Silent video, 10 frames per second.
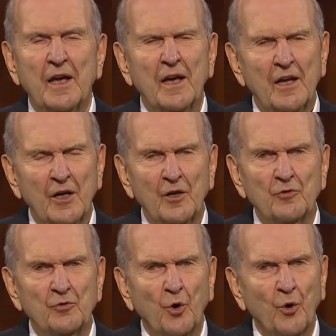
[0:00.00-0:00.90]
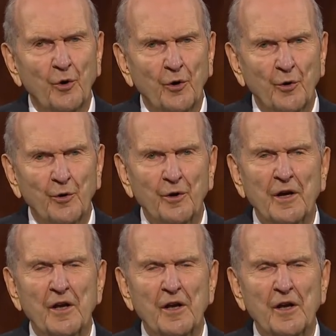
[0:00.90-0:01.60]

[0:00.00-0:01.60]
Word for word: his or her